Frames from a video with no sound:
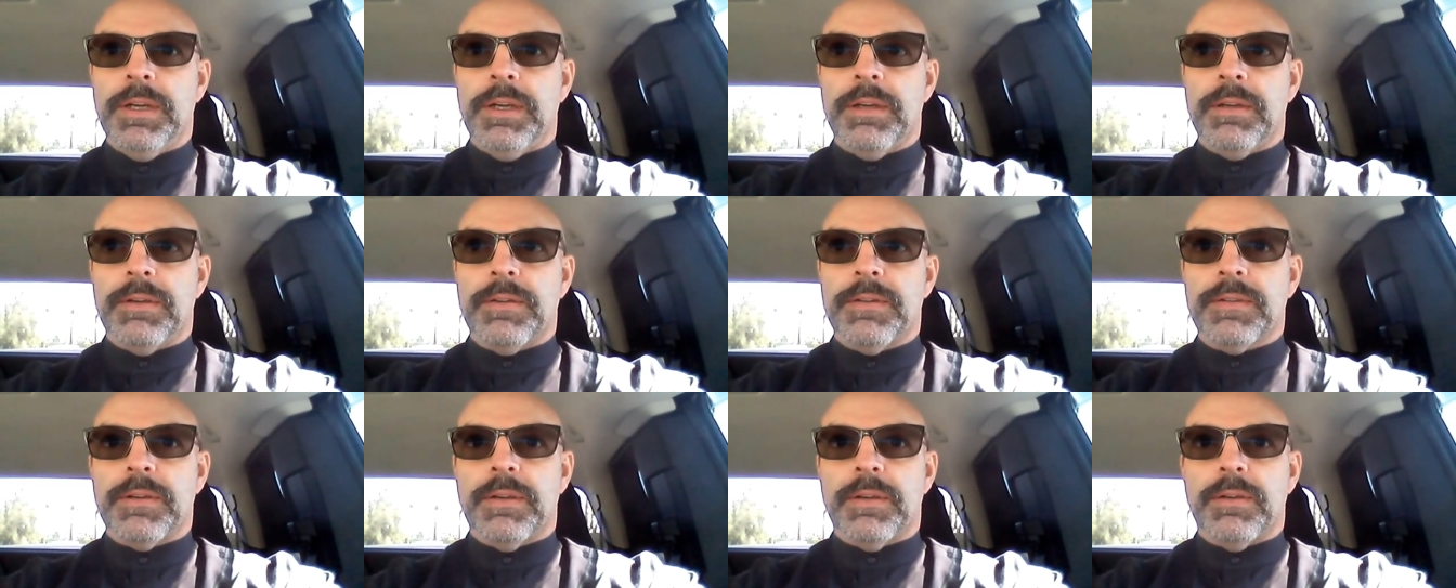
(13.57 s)

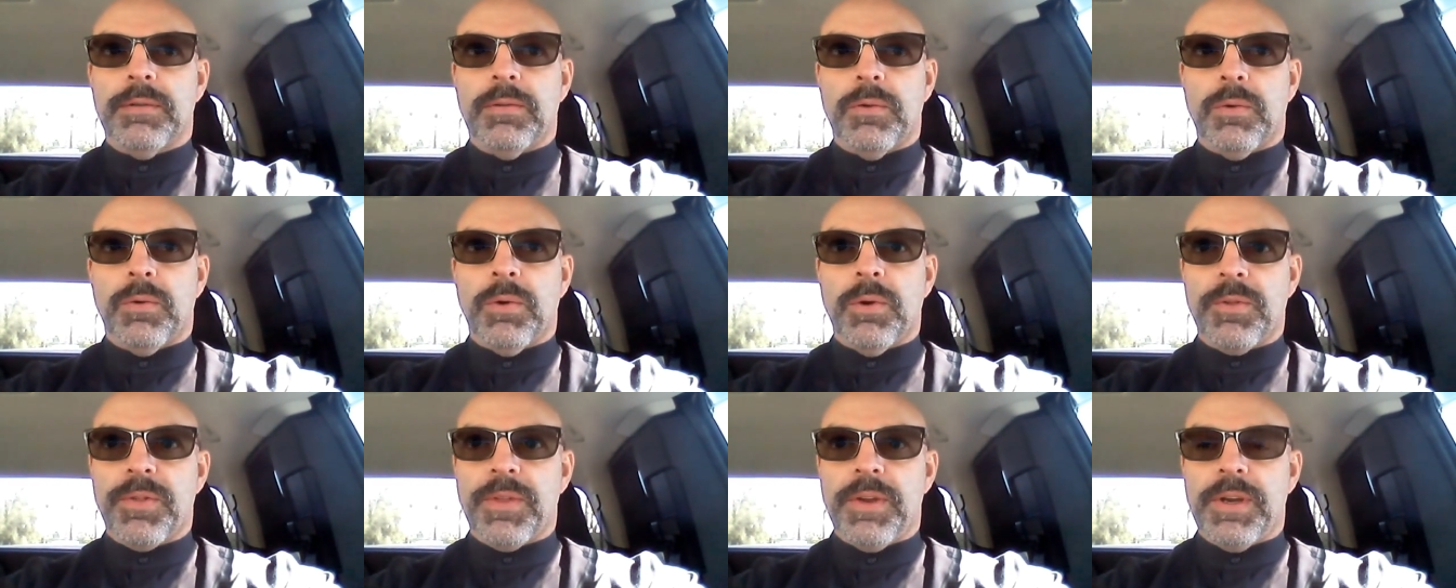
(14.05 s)
It's an
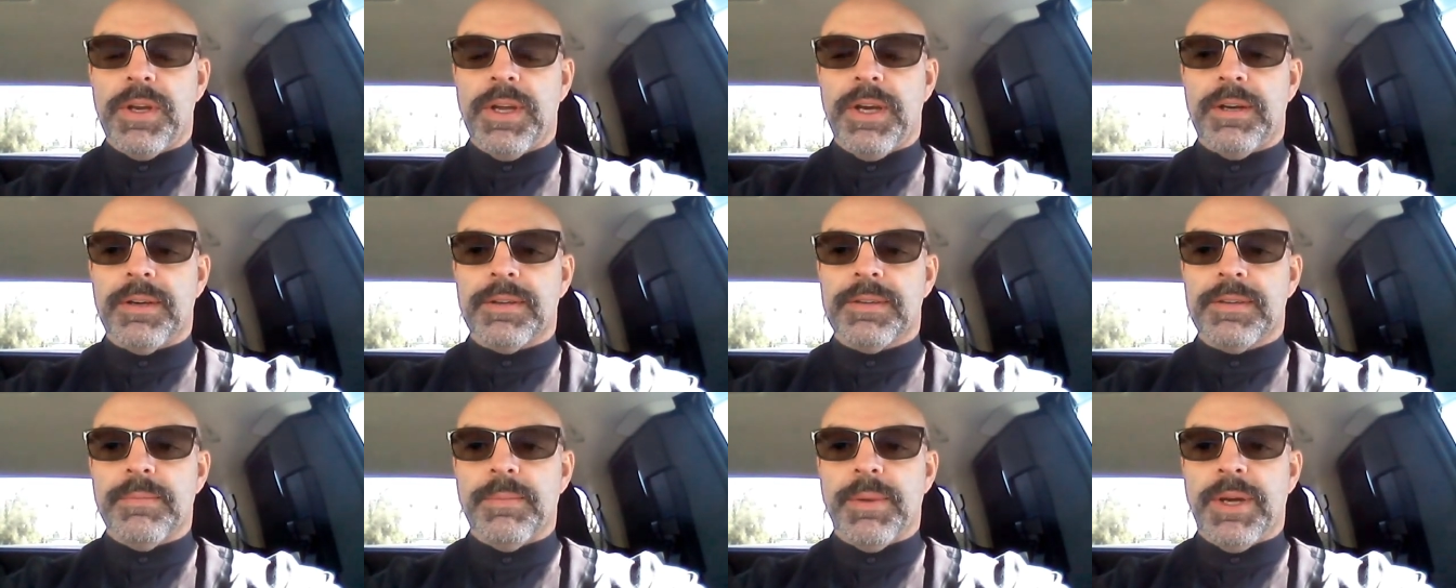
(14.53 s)

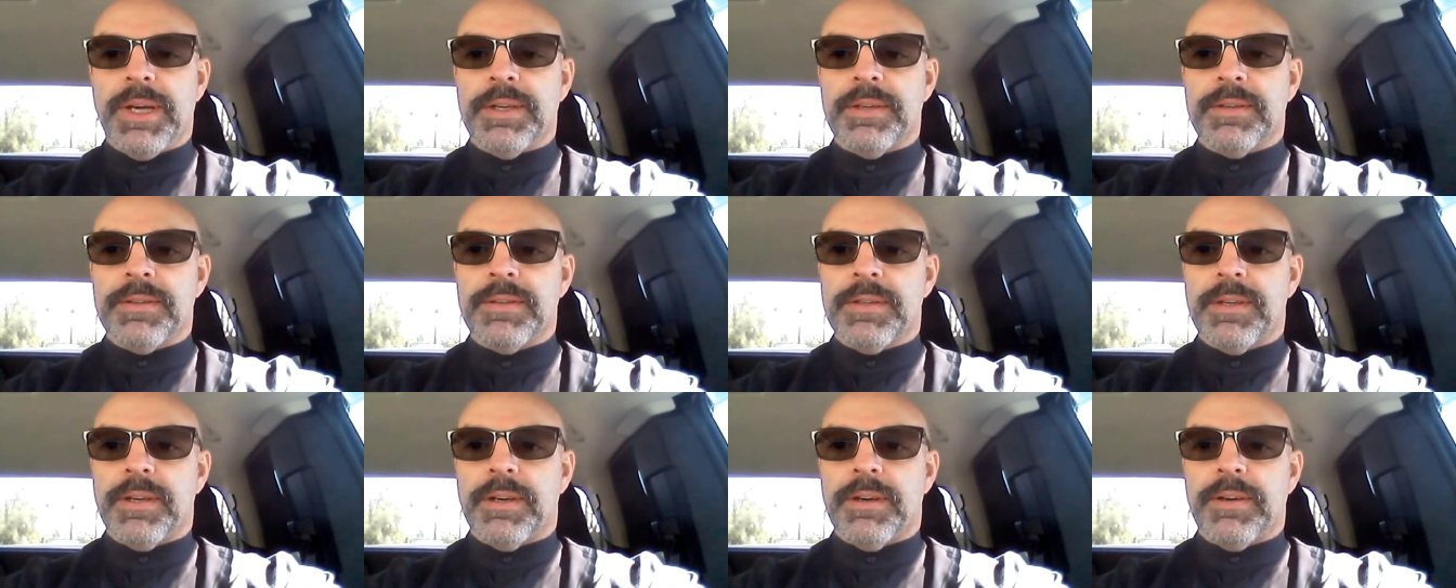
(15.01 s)
Orthodox
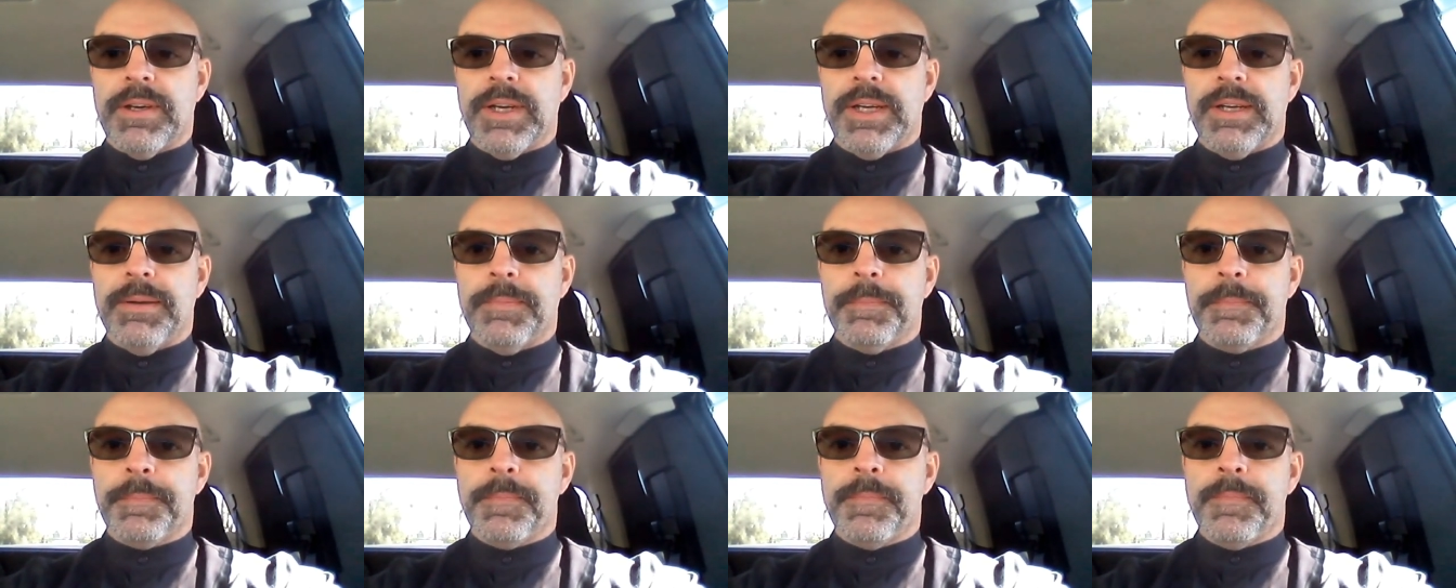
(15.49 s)

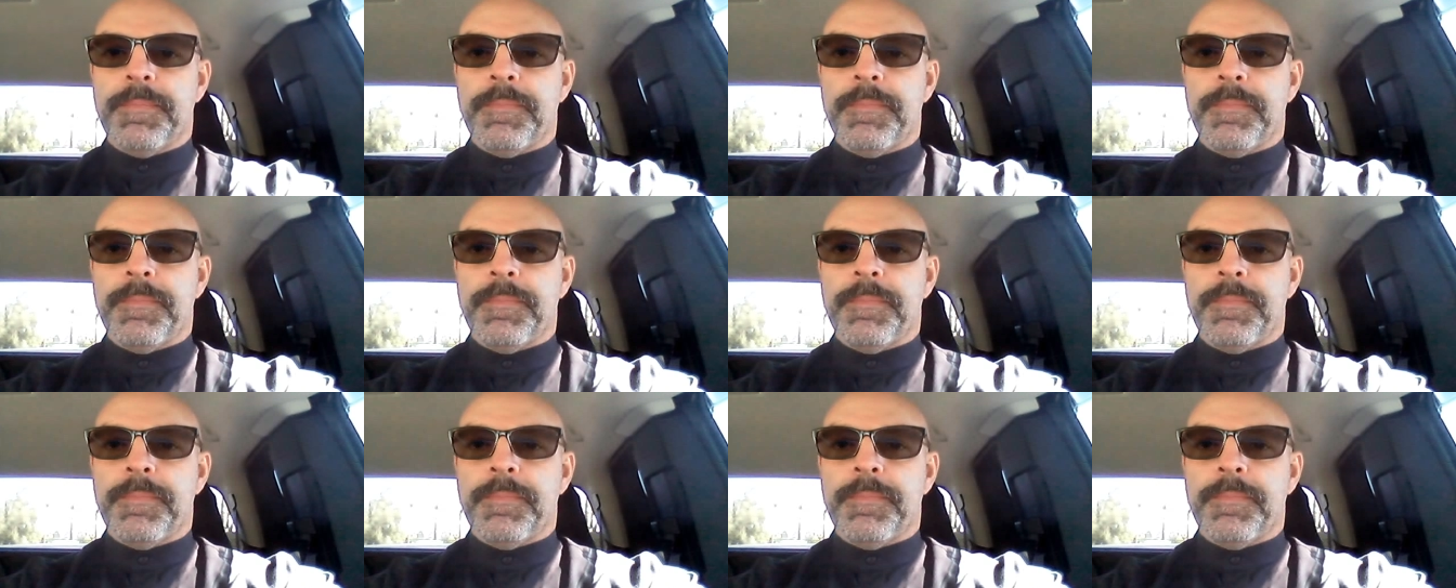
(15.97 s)
monastery